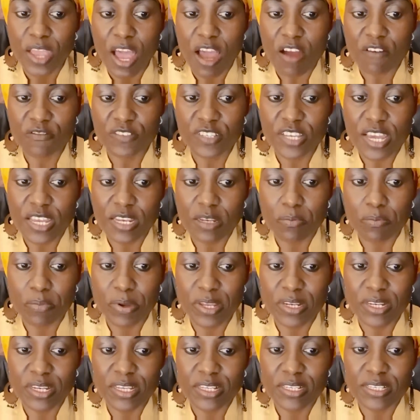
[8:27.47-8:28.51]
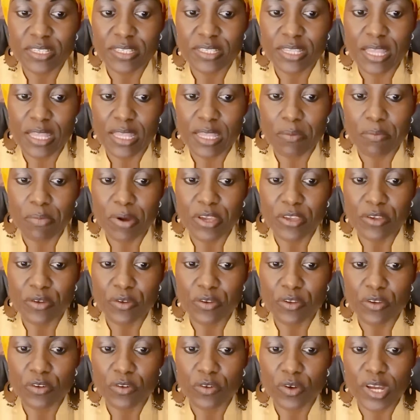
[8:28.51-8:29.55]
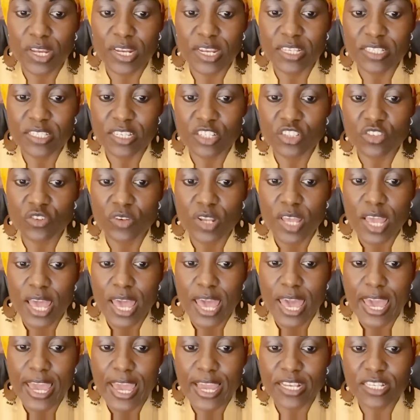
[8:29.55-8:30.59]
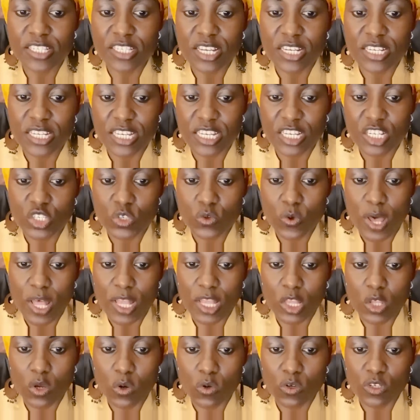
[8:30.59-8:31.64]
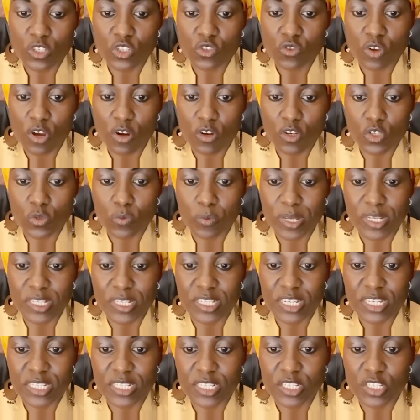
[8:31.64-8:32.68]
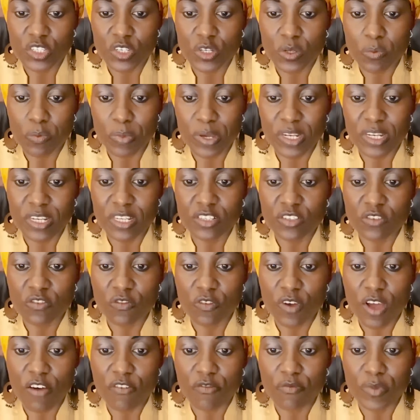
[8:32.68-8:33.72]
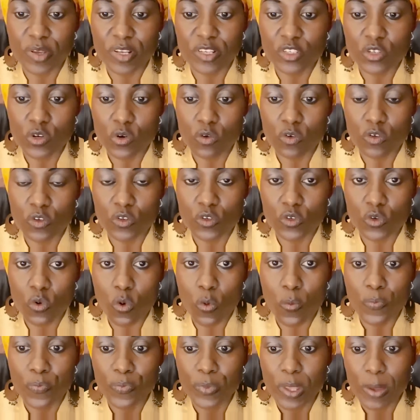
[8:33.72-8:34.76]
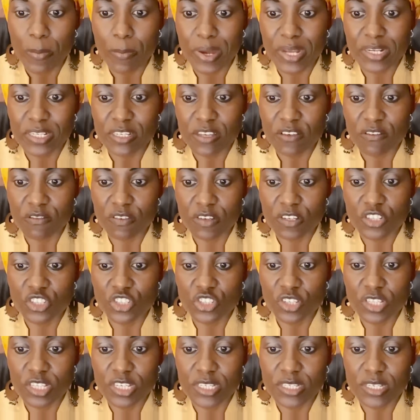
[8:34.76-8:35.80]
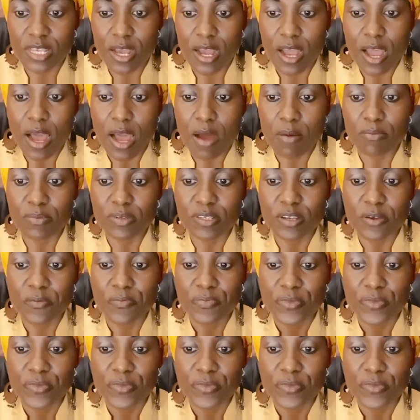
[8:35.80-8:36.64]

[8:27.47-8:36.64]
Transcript: After independence, the labor union organization entered into a long struggle to maintain its independence of government control, but eventually succumbed.